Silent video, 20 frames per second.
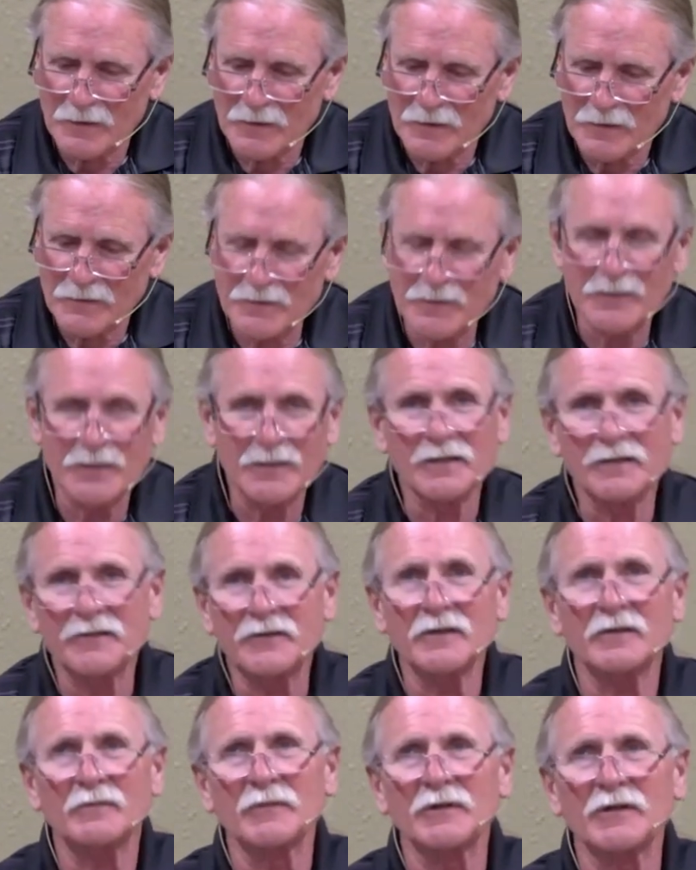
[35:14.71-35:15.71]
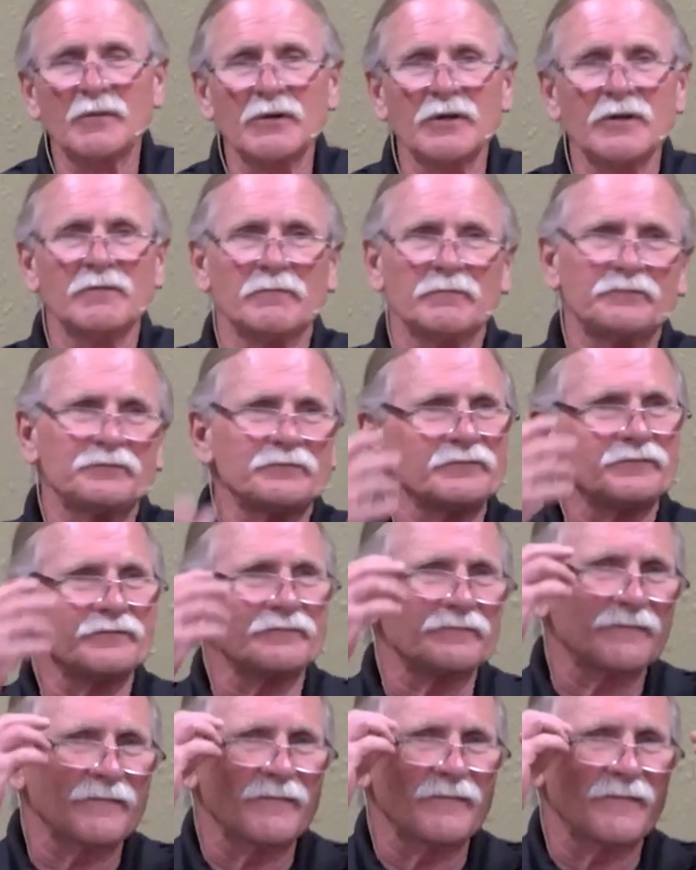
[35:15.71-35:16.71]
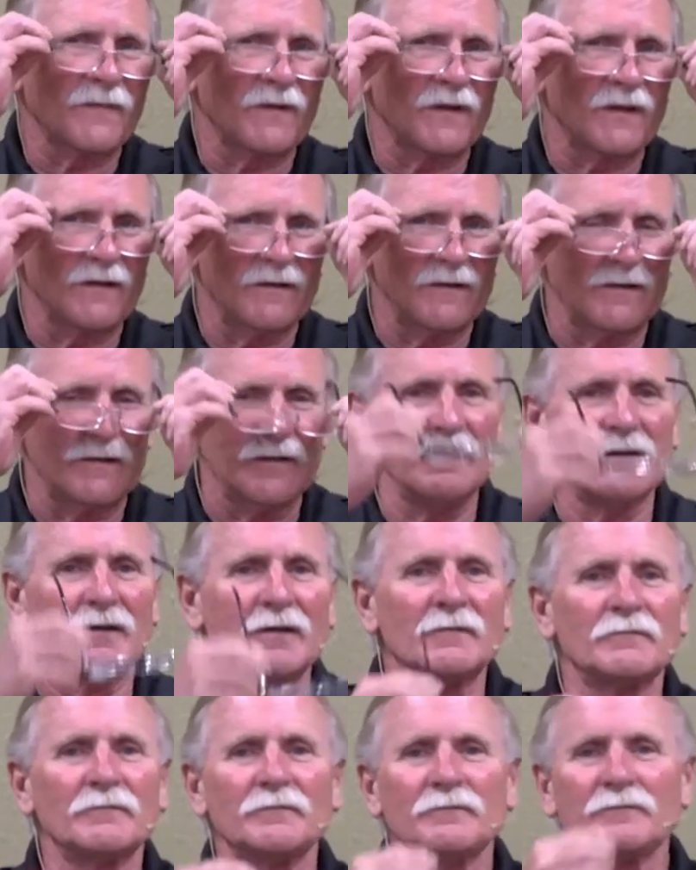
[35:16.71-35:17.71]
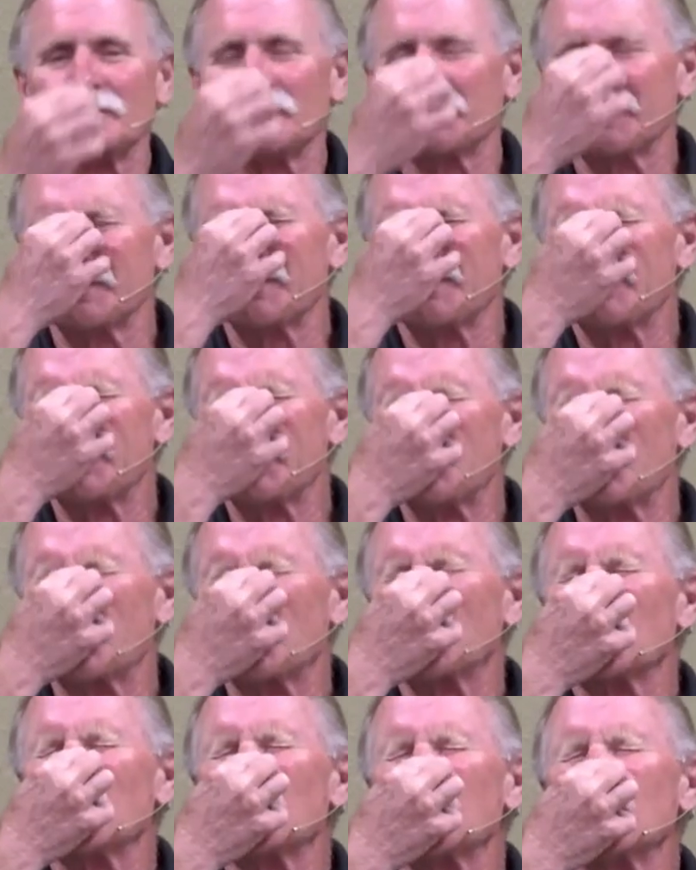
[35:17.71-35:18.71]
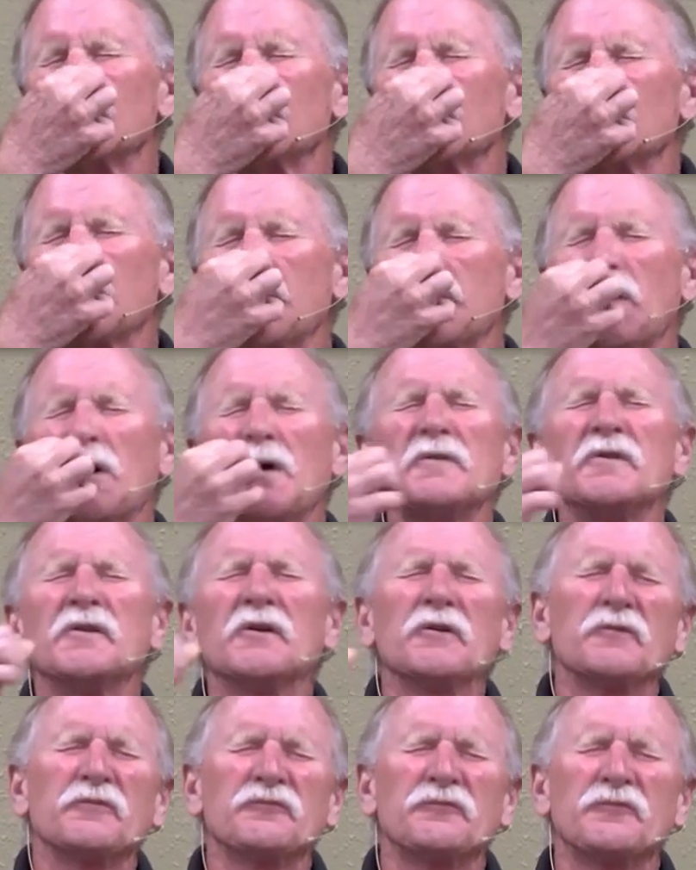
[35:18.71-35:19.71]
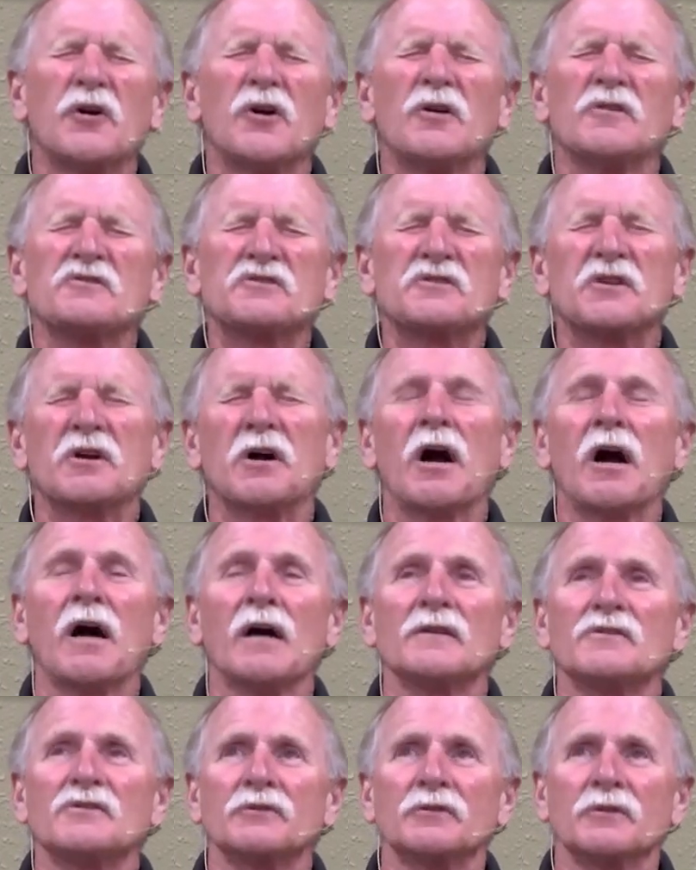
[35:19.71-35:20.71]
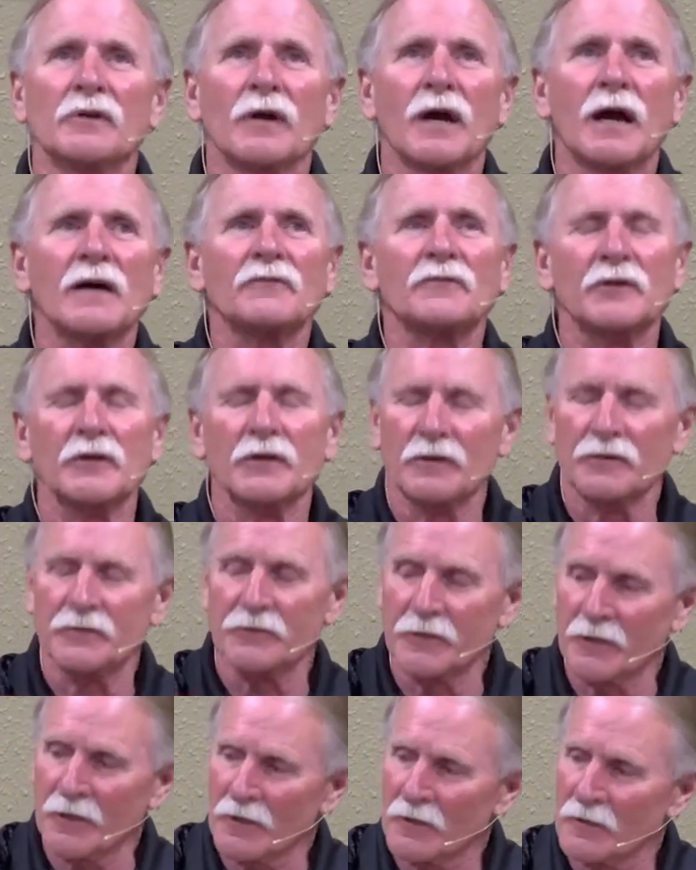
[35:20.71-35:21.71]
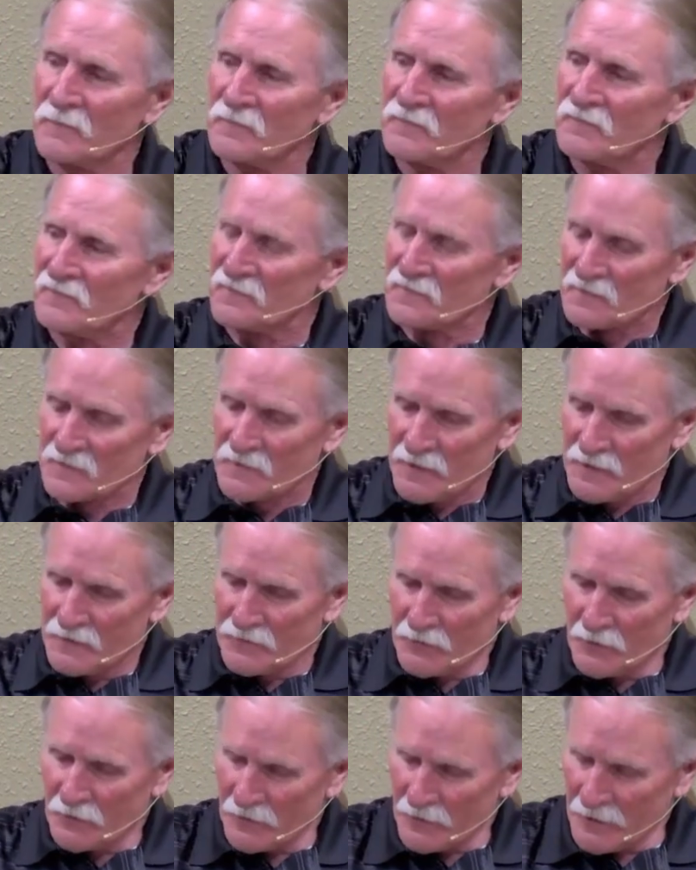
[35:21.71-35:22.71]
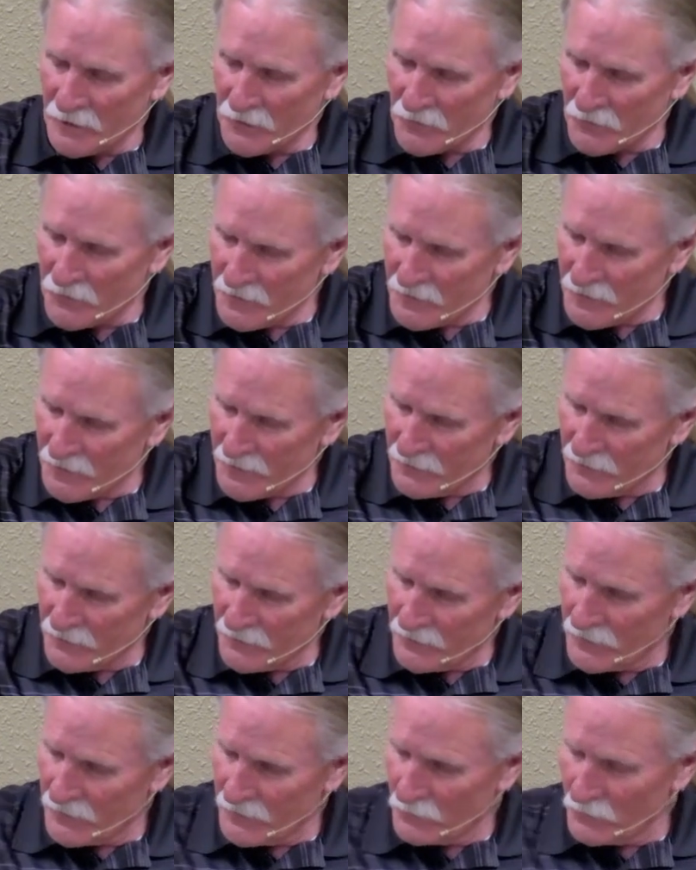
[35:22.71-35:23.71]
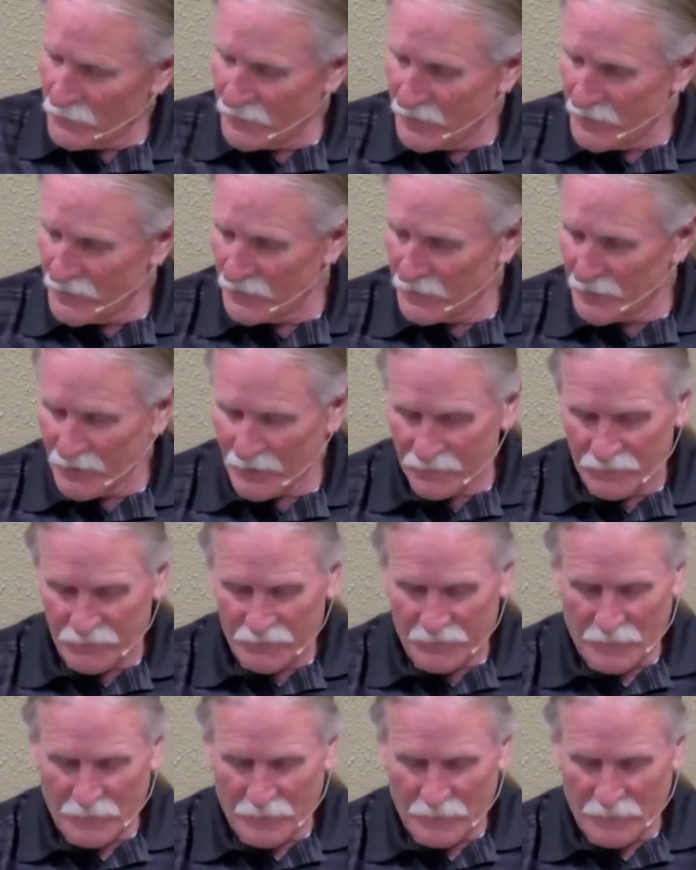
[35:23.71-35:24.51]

And you got to think maybe um, with all the other false gods that are out there in their, in their area there where they live,